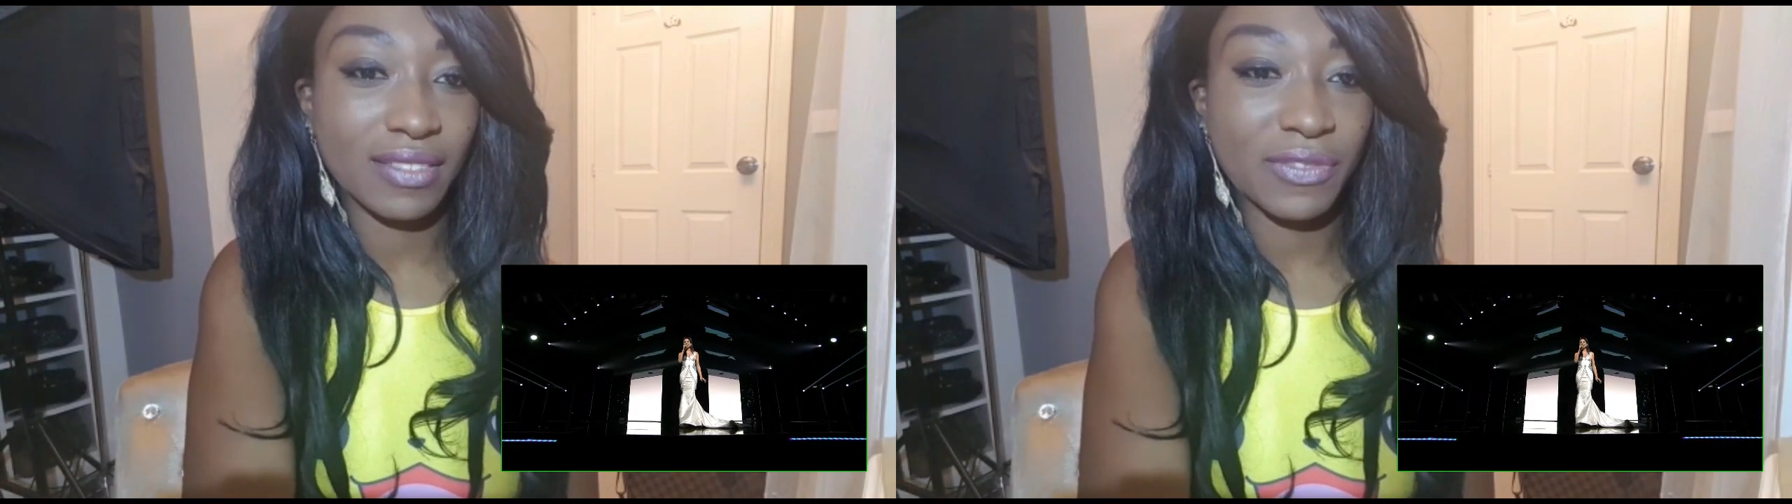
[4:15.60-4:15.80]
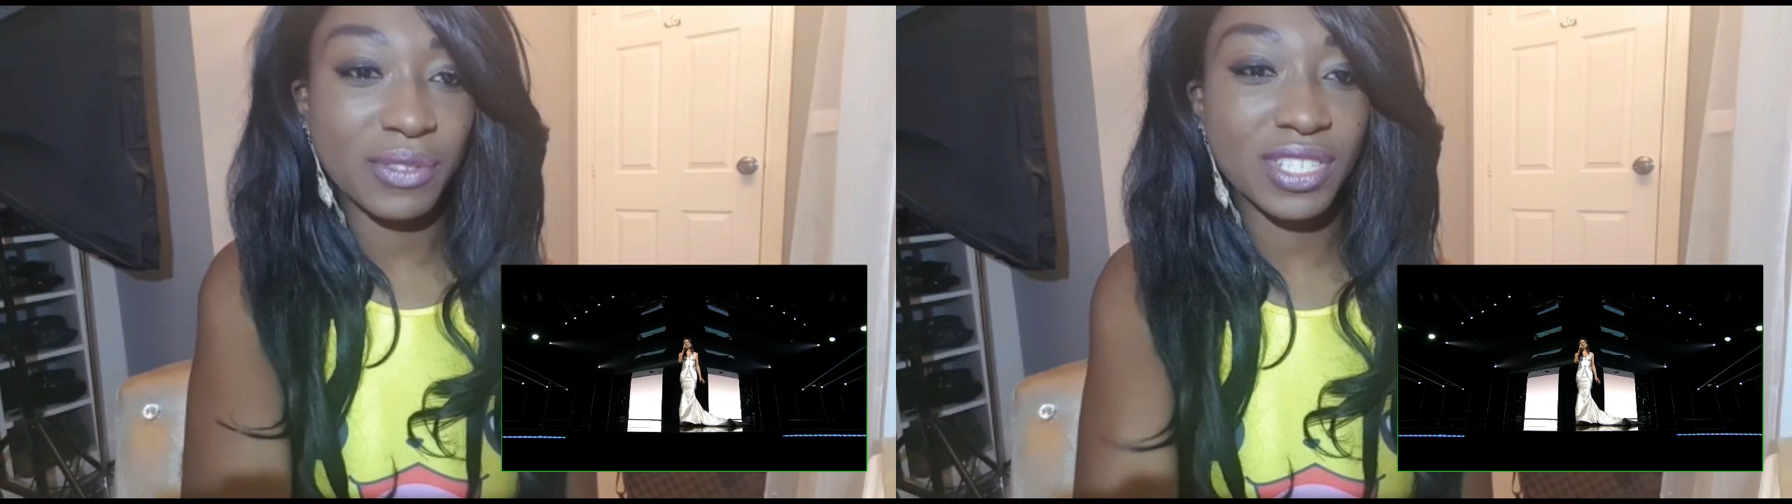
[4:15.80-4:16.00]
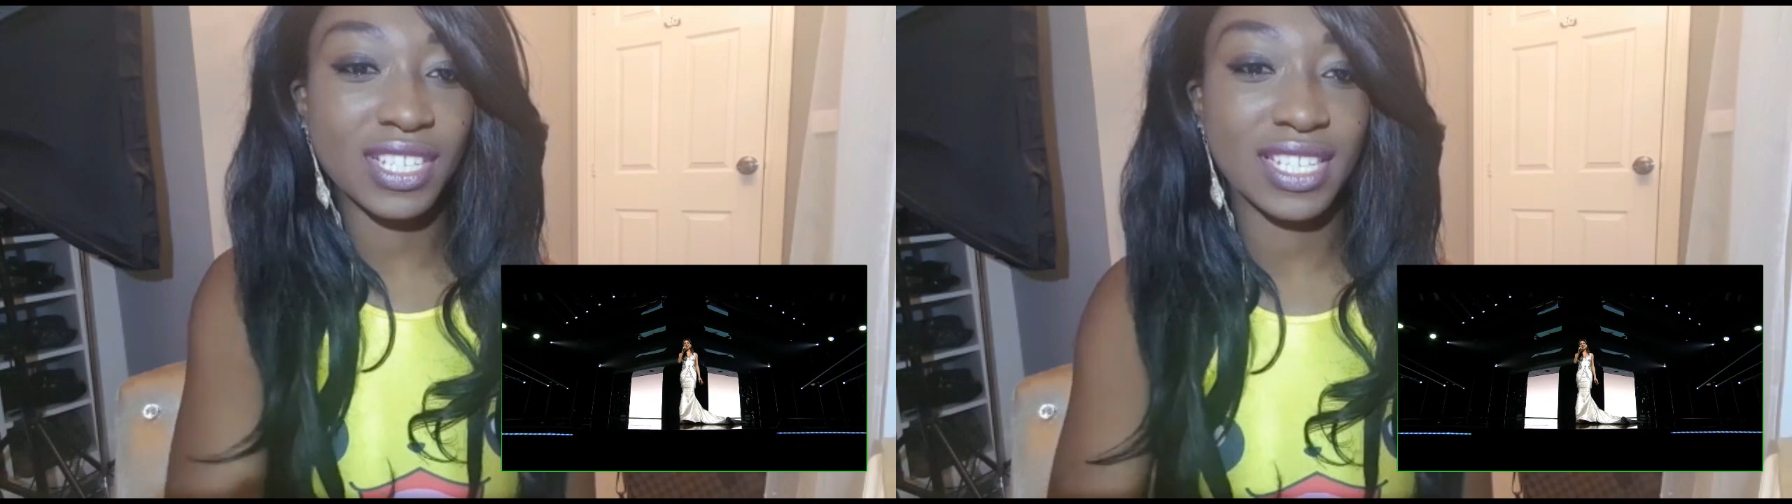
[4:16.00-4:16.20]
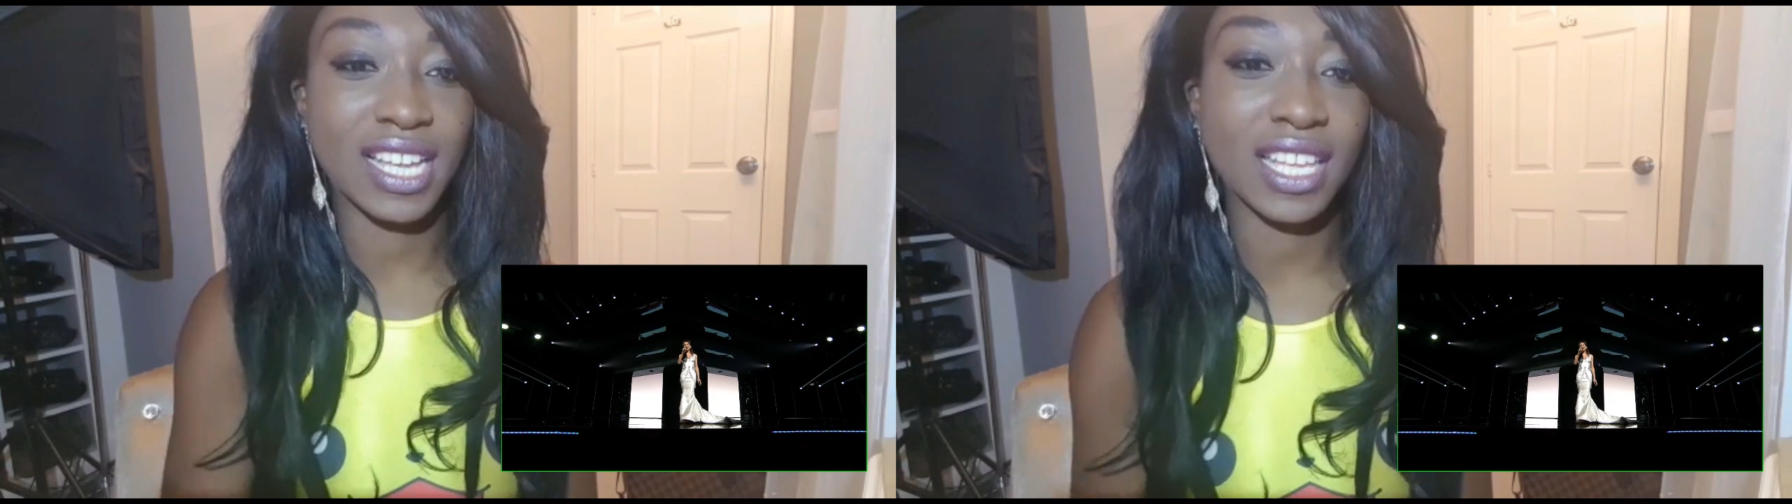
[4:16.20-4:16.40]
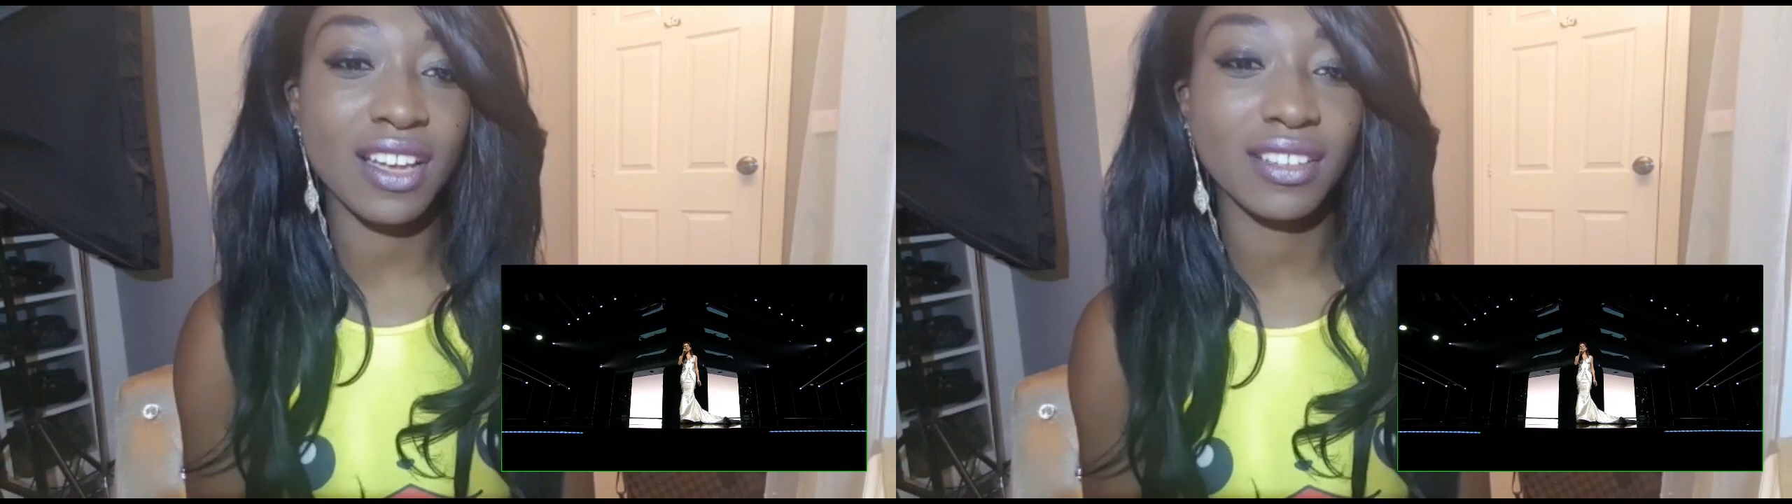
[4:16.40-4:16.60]

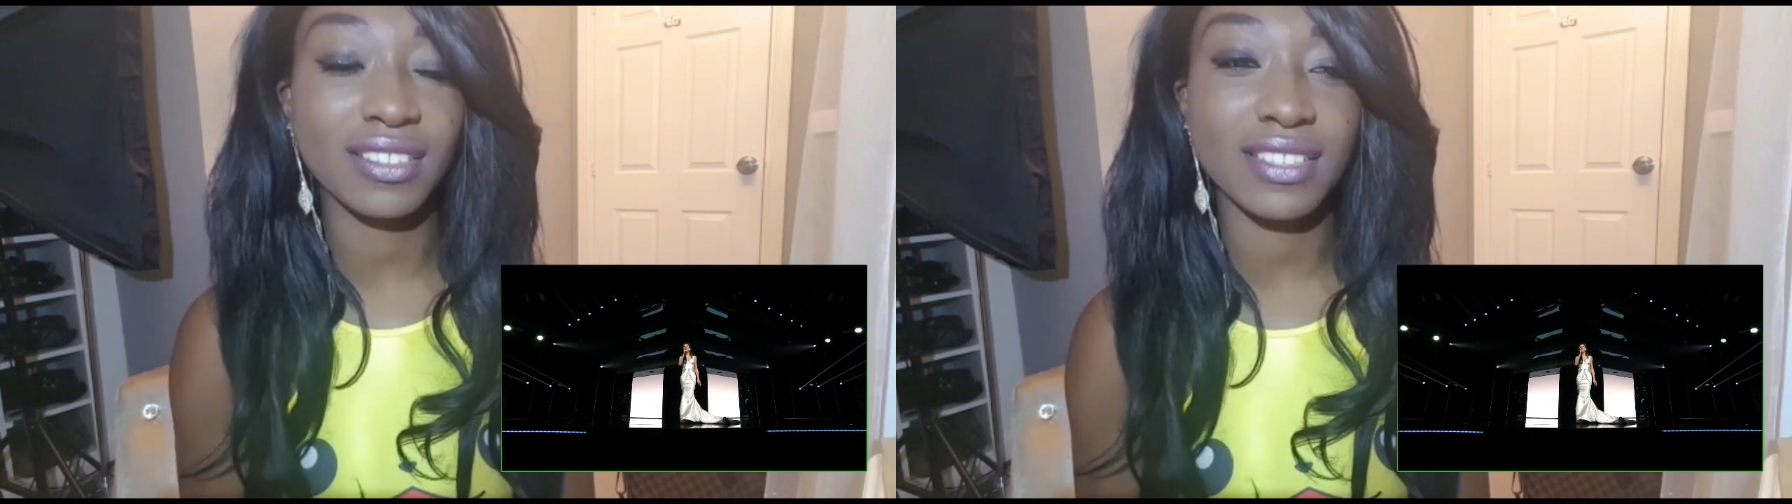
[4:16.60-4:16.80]
unfortunately I can't